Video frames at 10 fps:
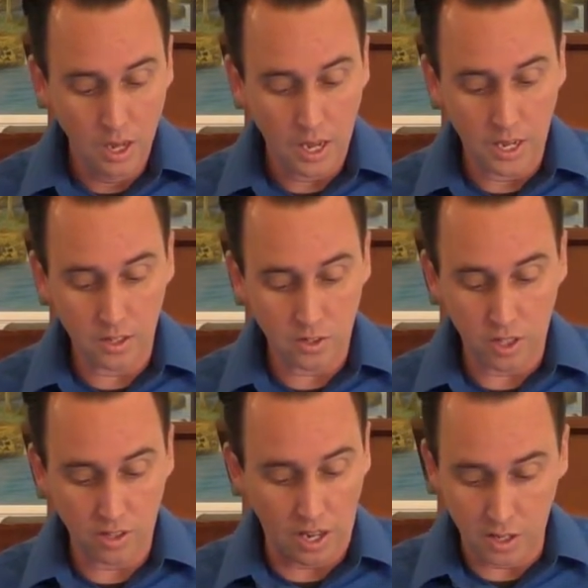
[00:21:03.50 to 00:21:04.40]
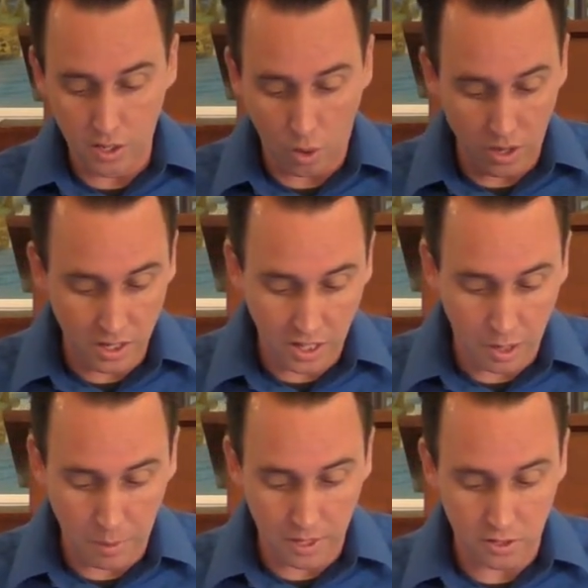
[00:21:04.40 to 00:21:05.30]
And sees I didn't know anything
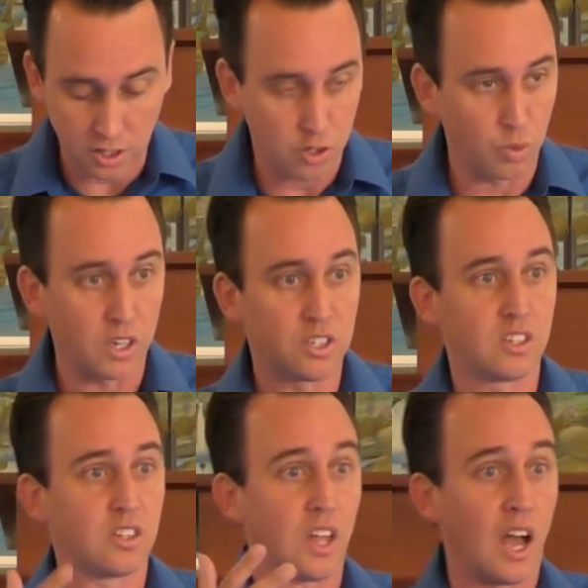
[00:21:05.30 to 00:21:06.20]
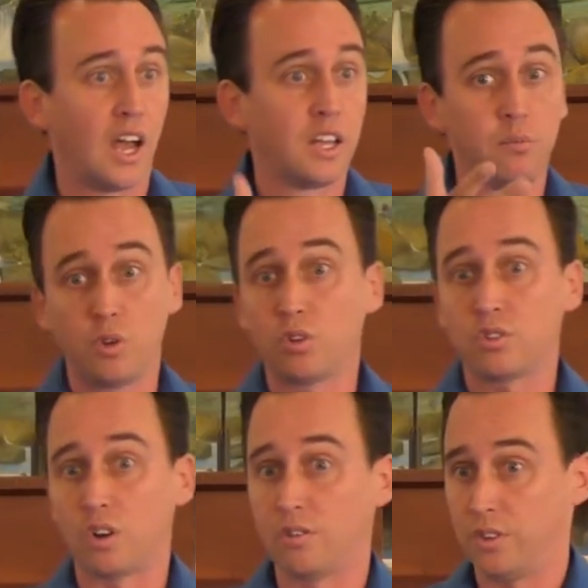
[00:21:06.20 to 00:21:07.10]
about the situation. He says, I am your
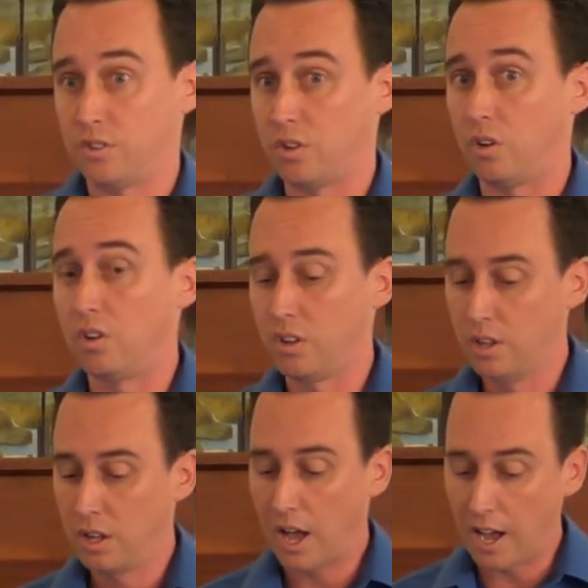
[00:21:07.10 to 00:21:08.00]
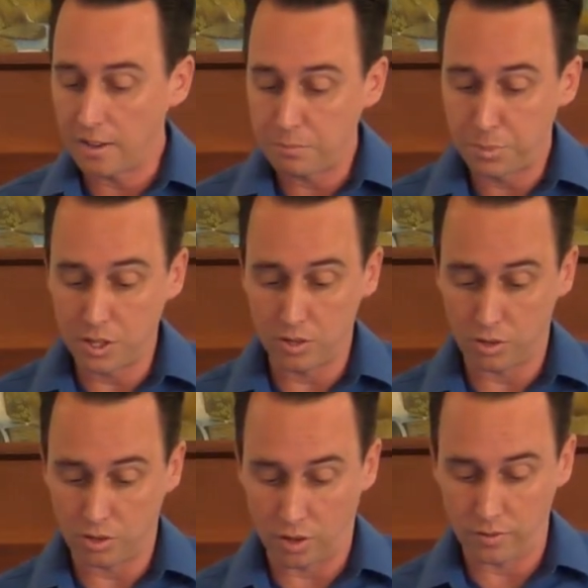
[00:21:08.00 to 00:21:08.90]
servant, Saul. I have been your
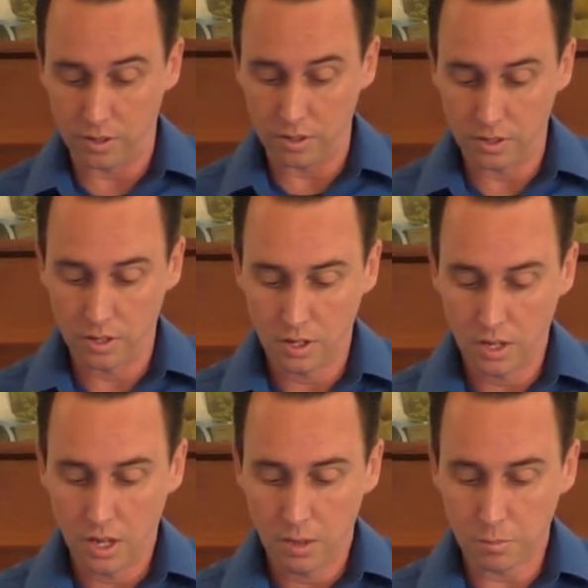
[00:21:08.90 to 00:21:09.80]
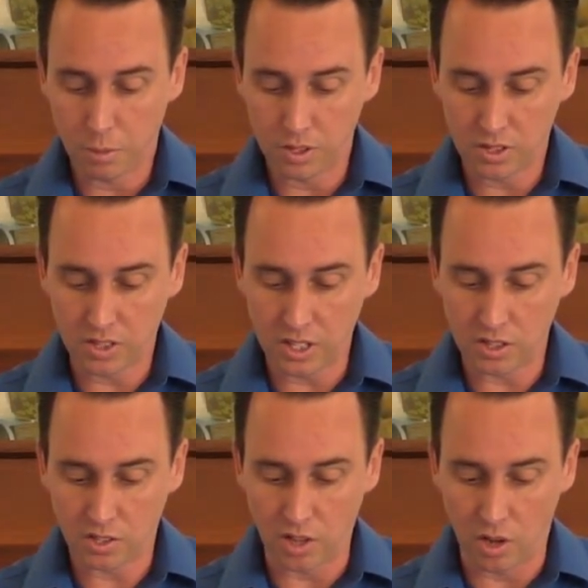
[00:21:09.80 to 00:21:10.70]
servant. But we see
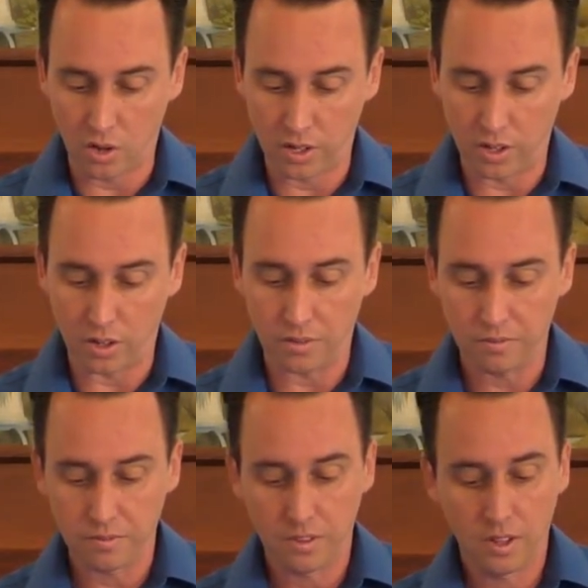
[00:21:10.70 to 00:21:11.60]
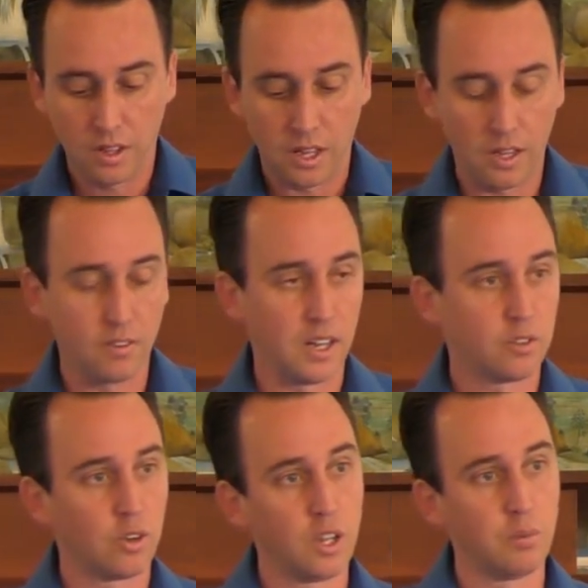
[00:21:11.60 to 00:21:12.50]
Saul here, even
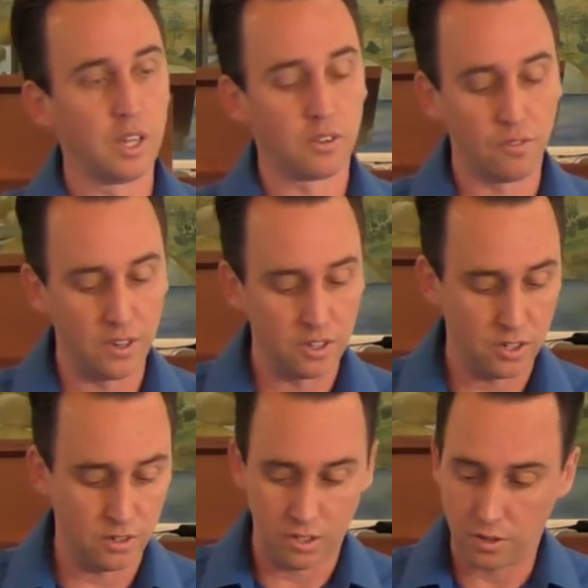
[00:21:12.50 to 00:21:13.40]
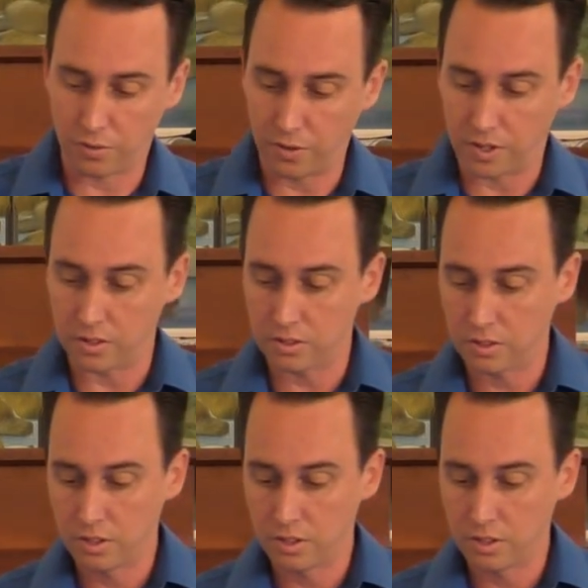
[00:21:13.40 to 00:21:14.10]
after Ahimelech finishes his defense.